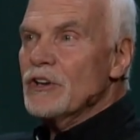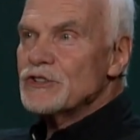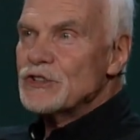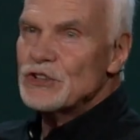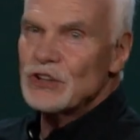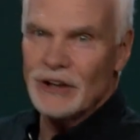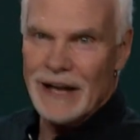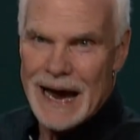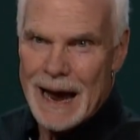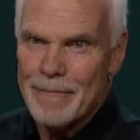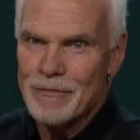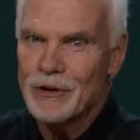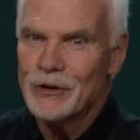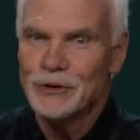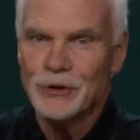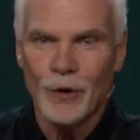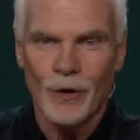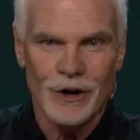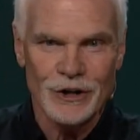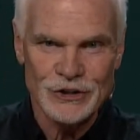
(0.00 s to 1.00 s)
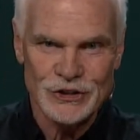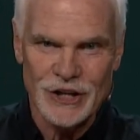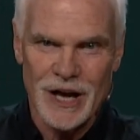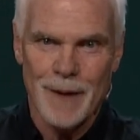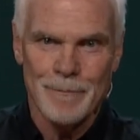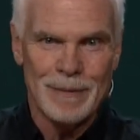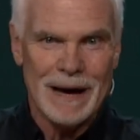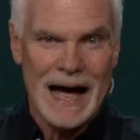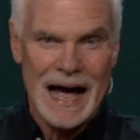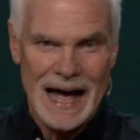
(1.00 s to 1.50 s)
Slam the door
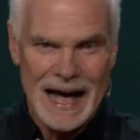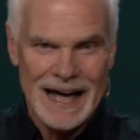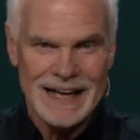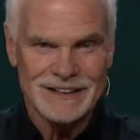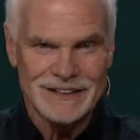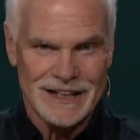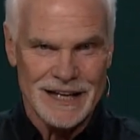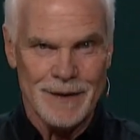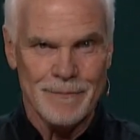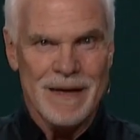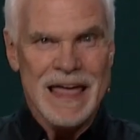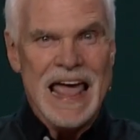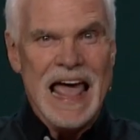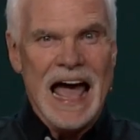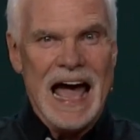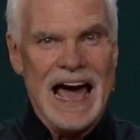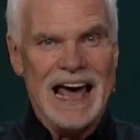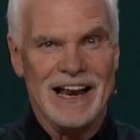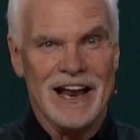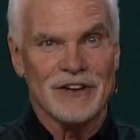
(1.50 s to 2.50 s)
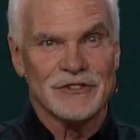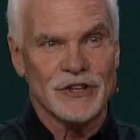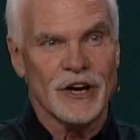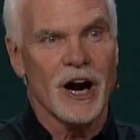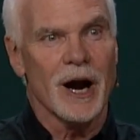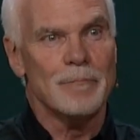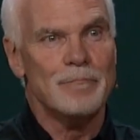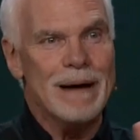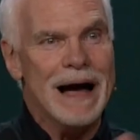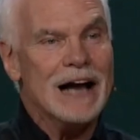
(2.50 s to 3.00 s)
shut behind him, and as
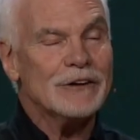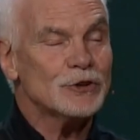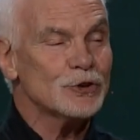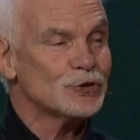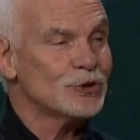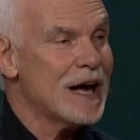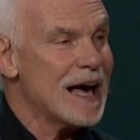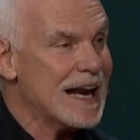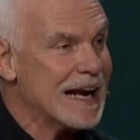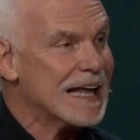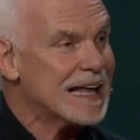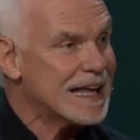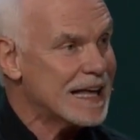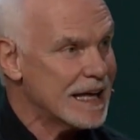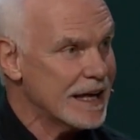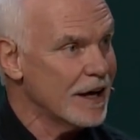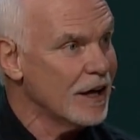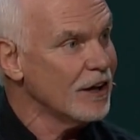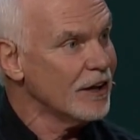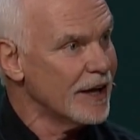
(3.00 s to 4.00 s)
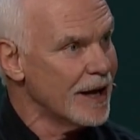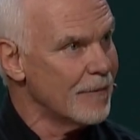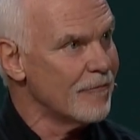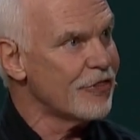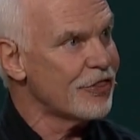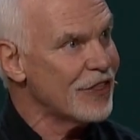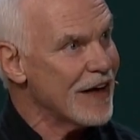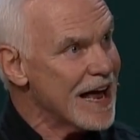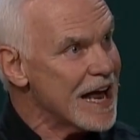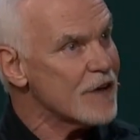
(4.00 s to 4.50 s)
they're about to try to kill him,
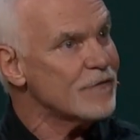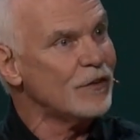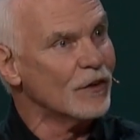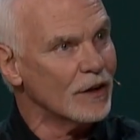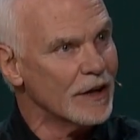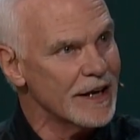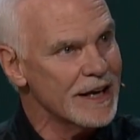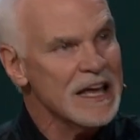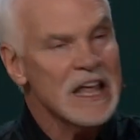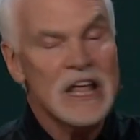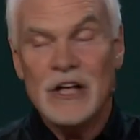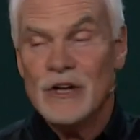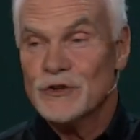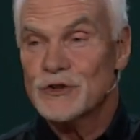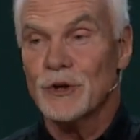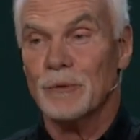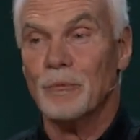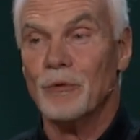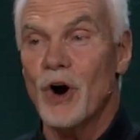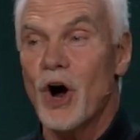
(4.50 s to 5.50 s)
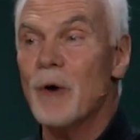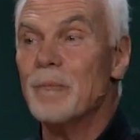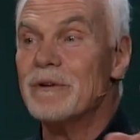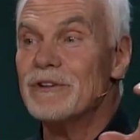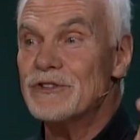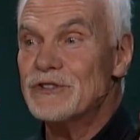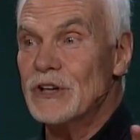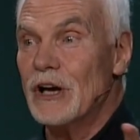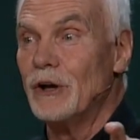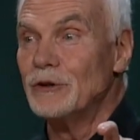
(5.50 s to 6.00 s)
thankfully, some
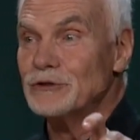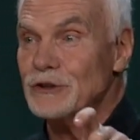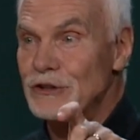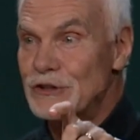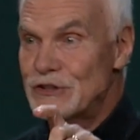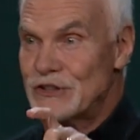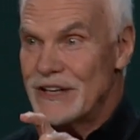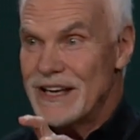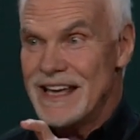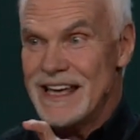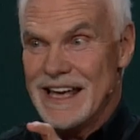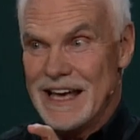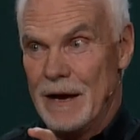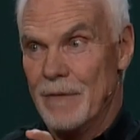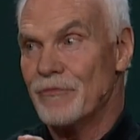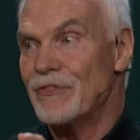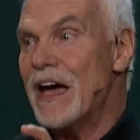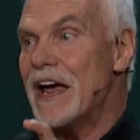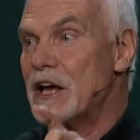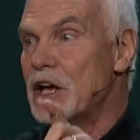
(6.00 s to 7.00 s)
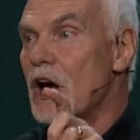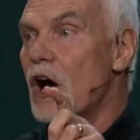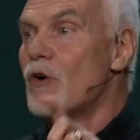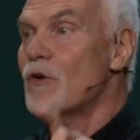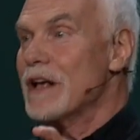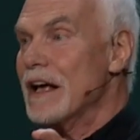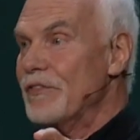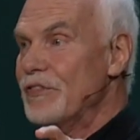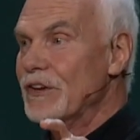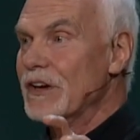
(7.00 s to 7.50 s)
Roman soldiers see him. They go
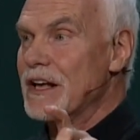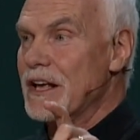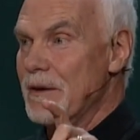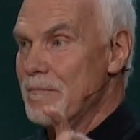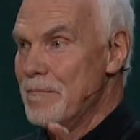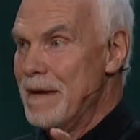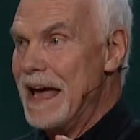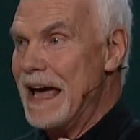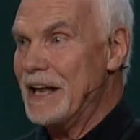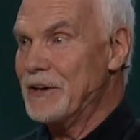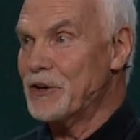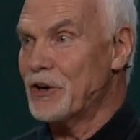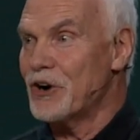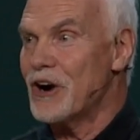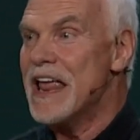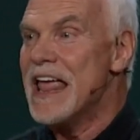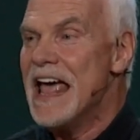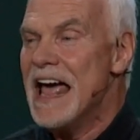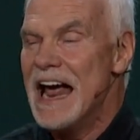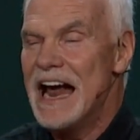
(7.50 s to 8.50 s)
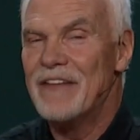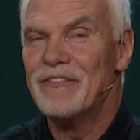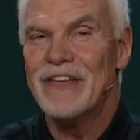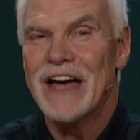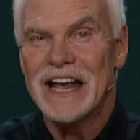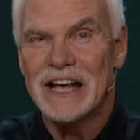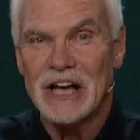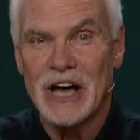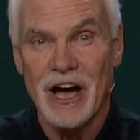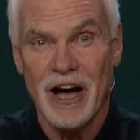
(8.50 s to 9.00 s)
get the commander, and
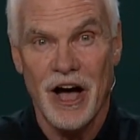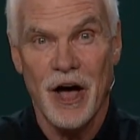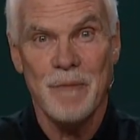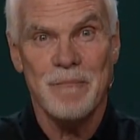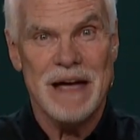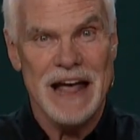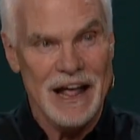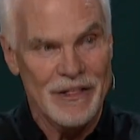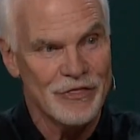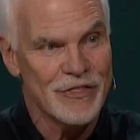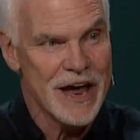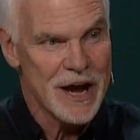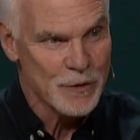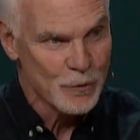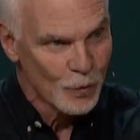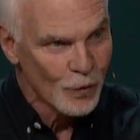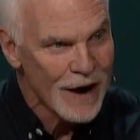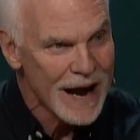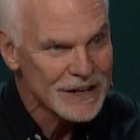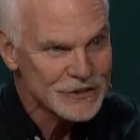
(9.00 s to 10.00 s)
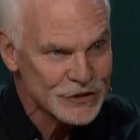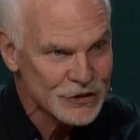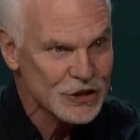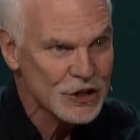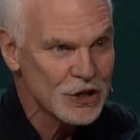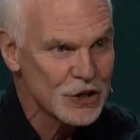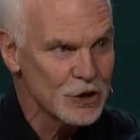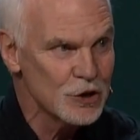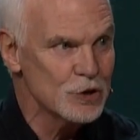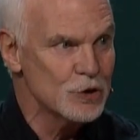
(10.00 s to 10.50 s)
they come and they
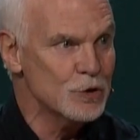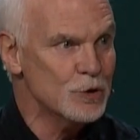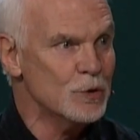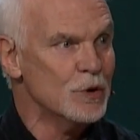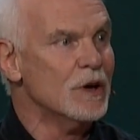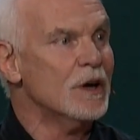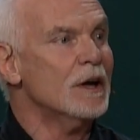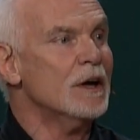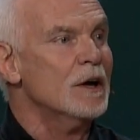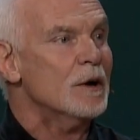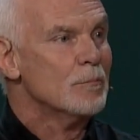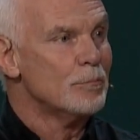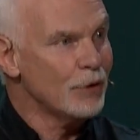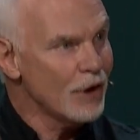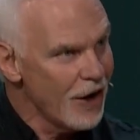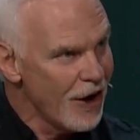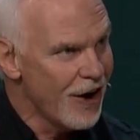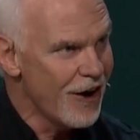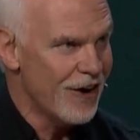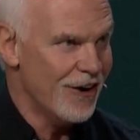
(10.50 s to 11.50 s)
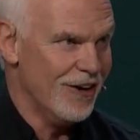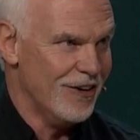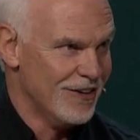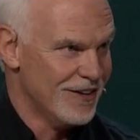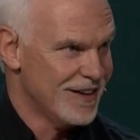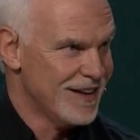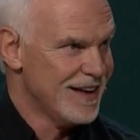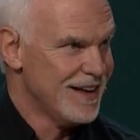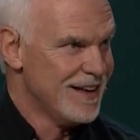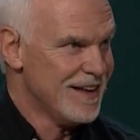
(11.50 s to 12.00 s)
rescue
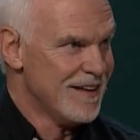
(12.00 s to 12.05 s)
Paul.